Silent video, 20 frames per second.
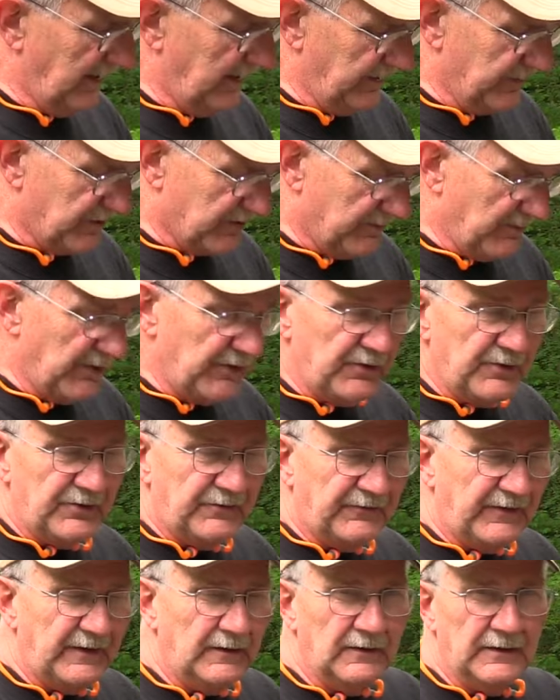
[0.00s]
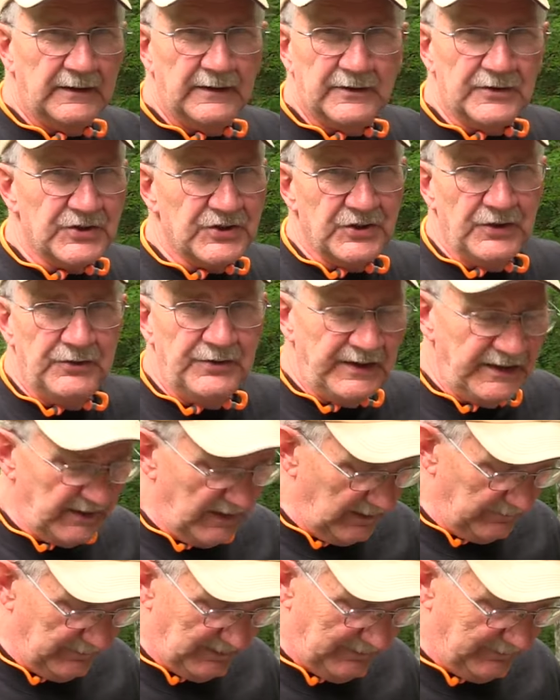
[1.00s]
not a smooth feeling or shooting.
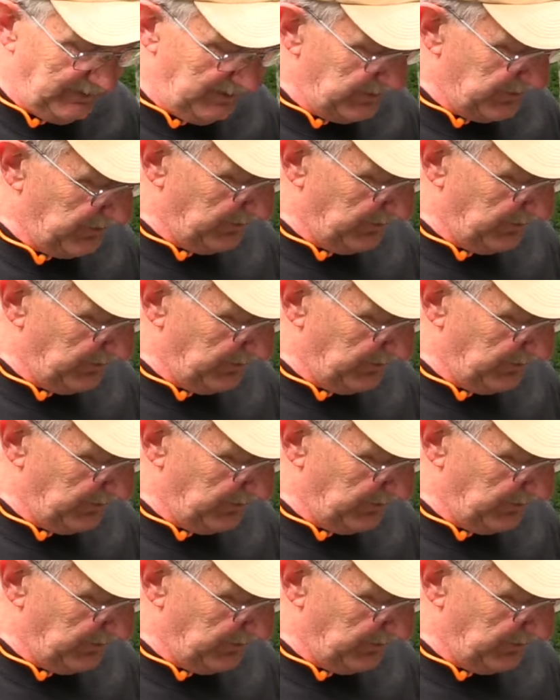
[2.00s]
I'm I'm not